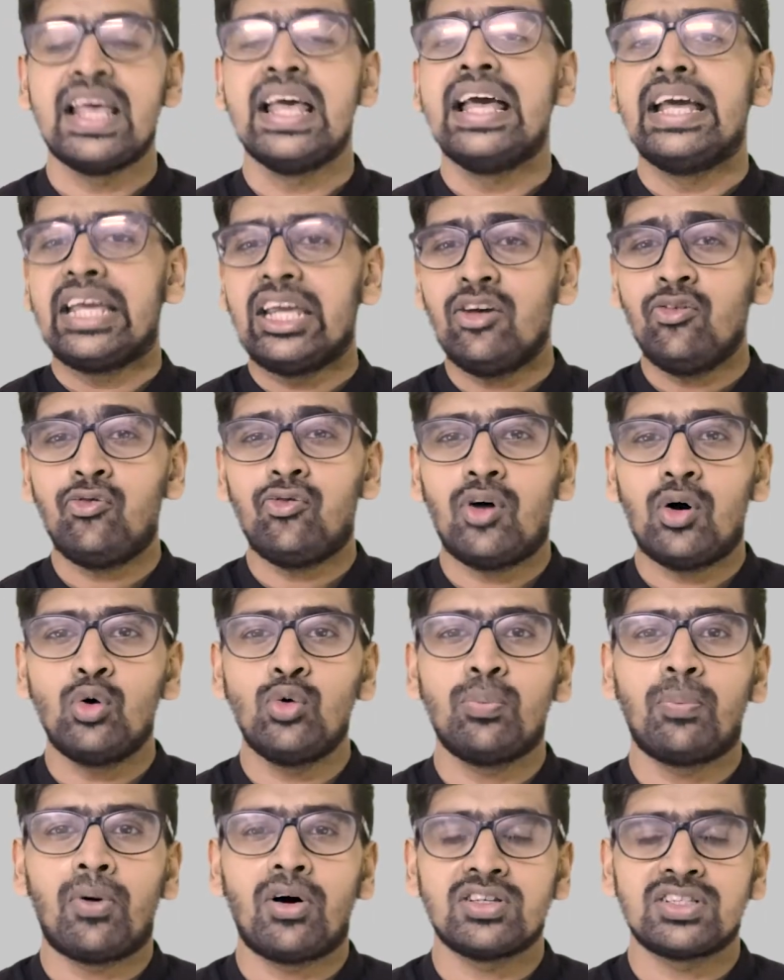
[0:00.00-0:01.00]
If found
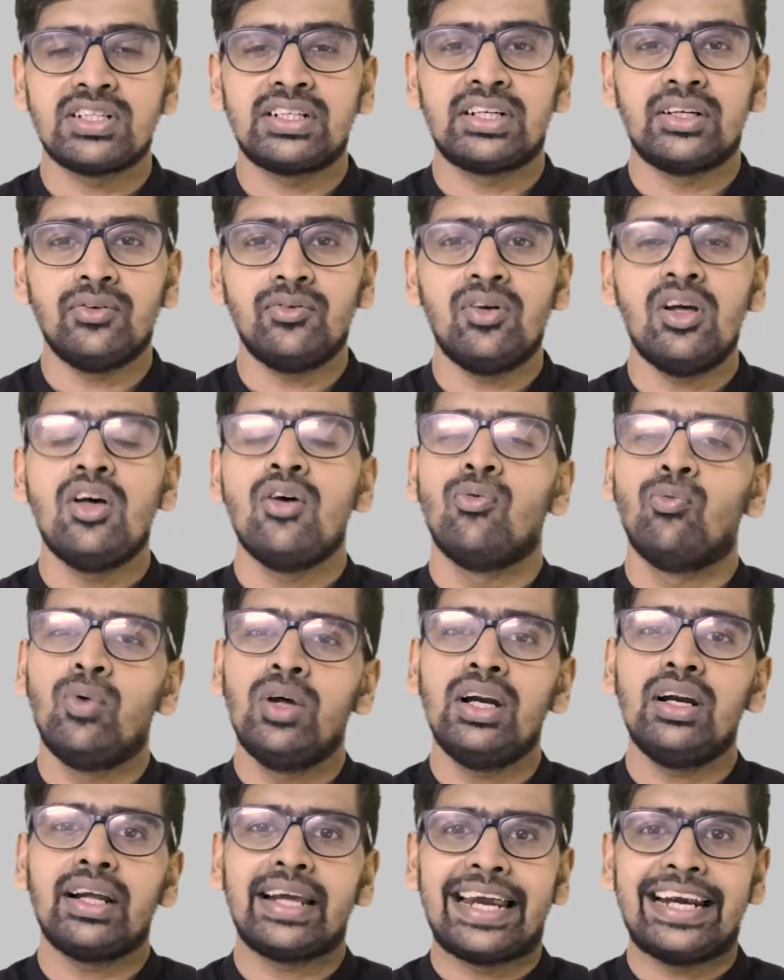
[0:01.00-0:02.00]
positive, will
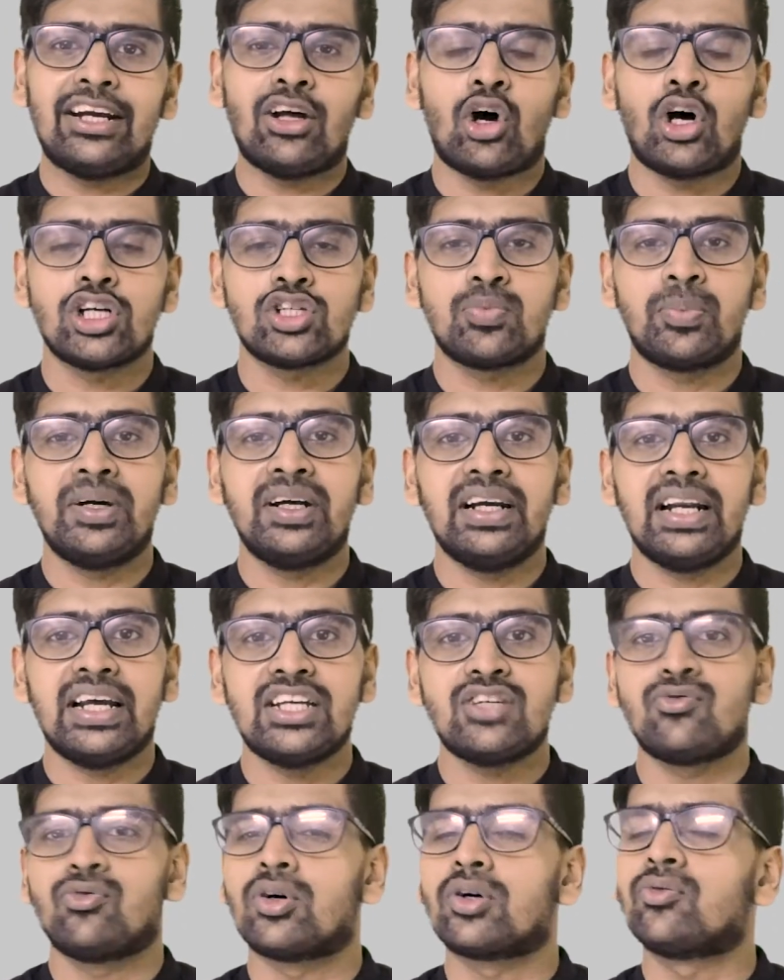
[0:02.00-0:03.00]
get hospitalized
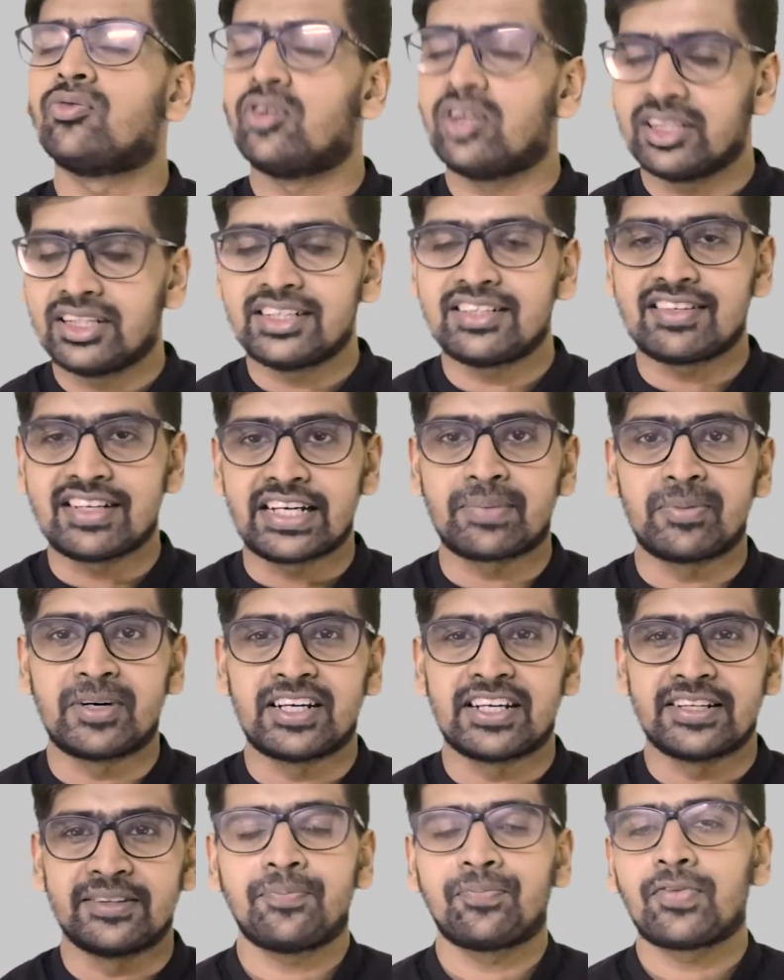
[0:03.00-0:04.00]
for further treatment.
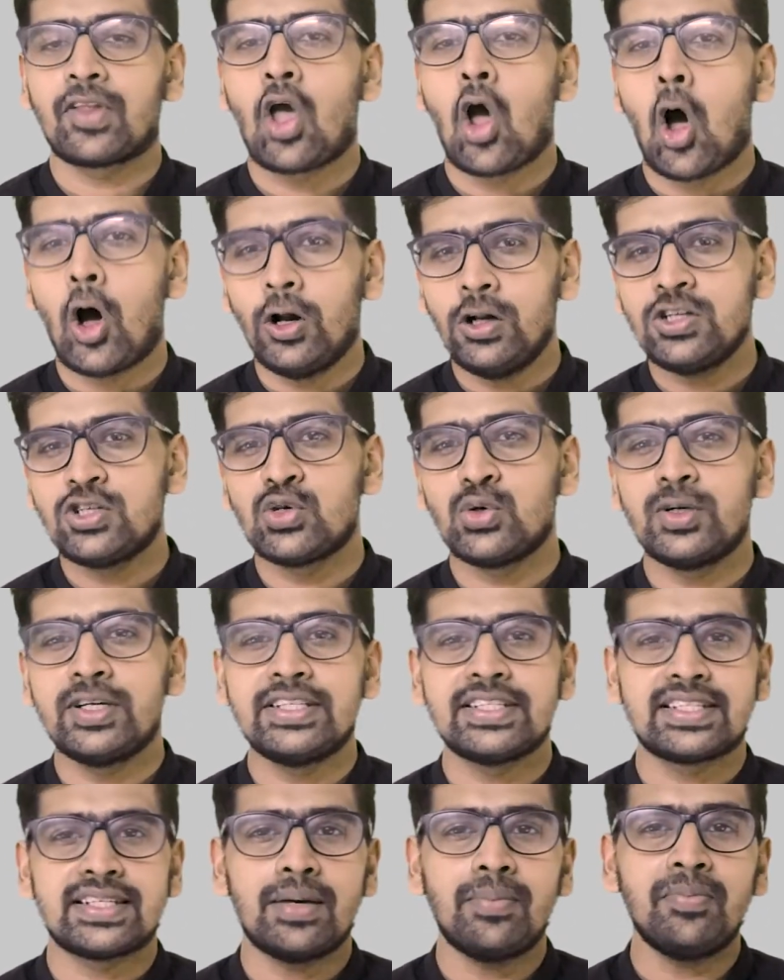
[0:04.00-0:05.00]
Also, in
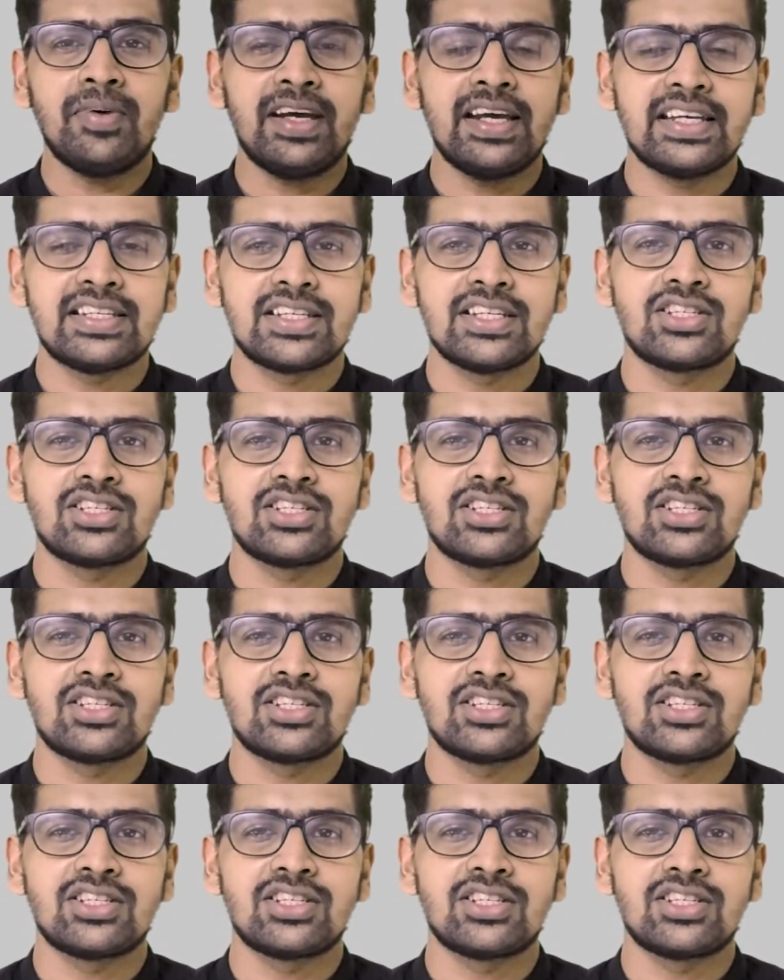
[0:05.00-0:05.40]
some cases,